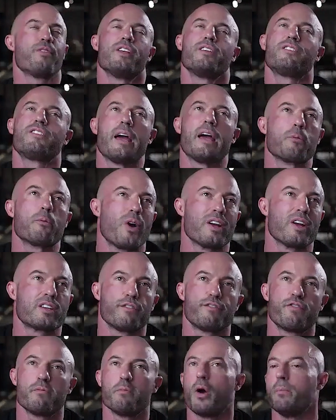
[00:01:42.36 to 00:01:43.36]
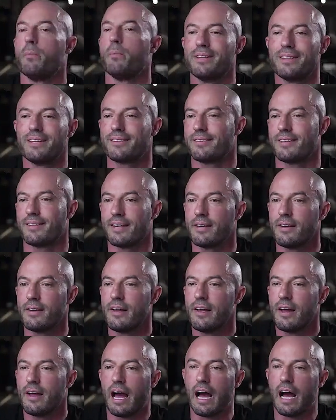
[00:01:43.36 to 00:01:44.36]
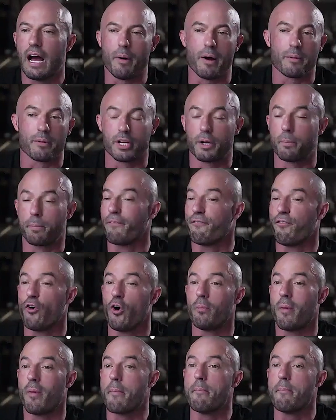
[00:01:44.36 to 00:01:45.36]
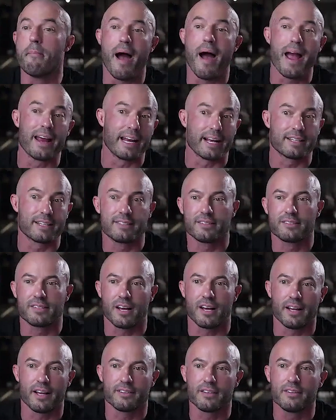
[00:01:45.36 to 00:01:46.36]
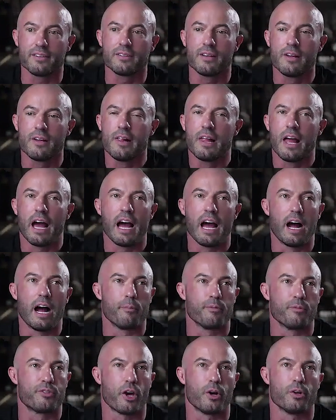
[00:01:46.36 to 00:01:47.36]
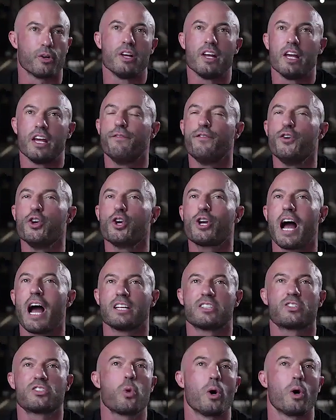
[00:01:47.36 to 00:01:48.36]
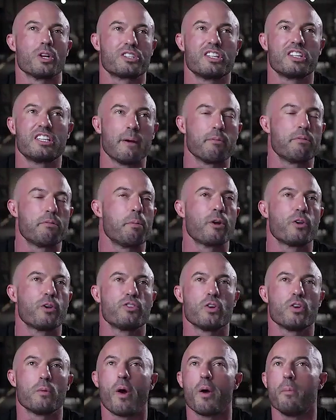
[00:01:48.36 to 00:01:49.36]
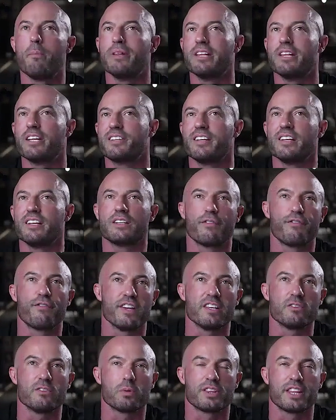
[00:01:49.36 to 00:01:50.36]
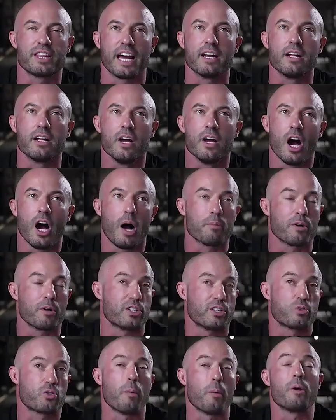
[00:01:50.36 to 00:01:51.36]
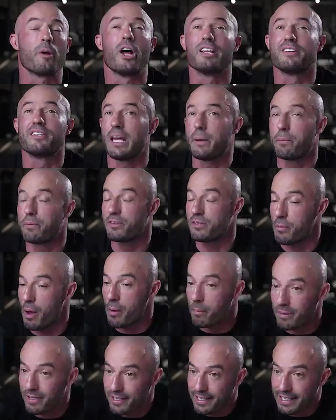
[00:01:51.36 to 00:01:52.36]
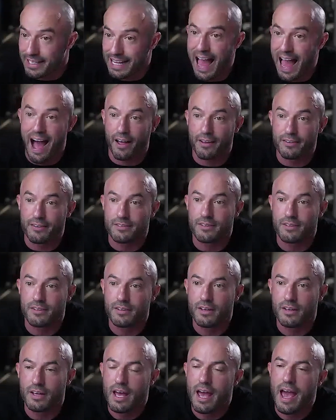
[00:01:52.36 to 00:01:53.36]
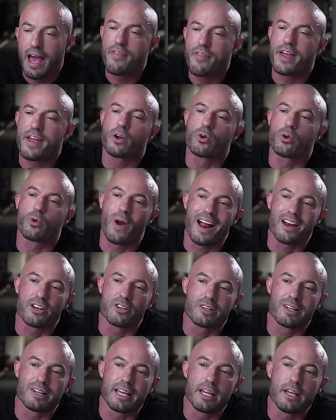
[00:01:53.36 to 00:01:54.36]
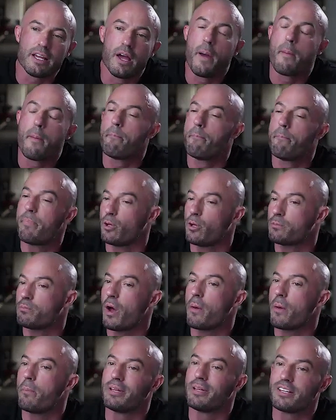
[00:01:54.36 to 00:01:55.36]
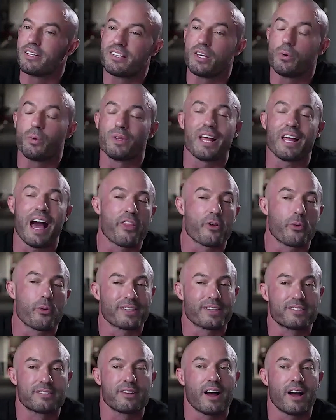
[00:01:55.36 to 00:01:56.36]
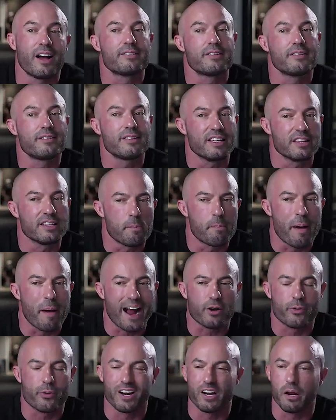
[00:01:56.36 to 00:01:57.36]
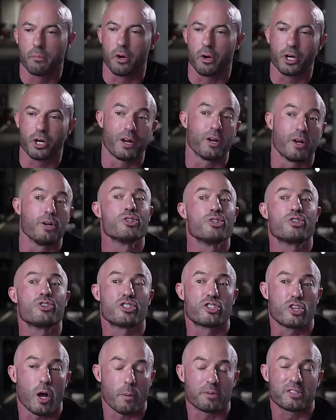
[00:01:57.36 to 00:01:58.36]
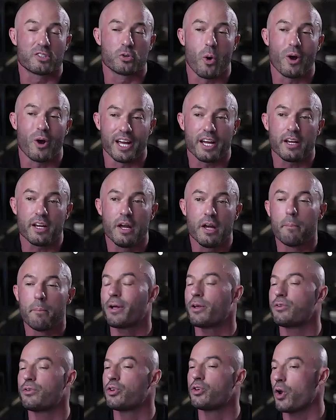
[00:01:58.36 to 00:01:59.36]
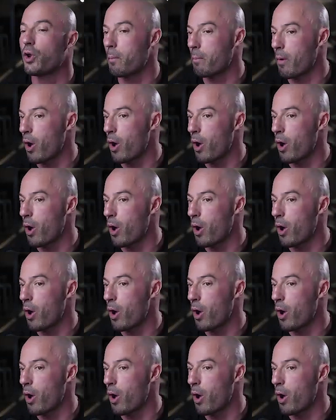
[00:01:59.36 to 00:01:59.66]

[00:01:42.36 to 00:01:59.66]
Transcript: same question for mobility. I'm going to perform my main exercises. So if you can't squat to depth because your mobility interferes with that, I'm going to squat as deep as the mobility allows, and then gradually build mobility with other exercises in the background. I'm not going to stop squatting because you're not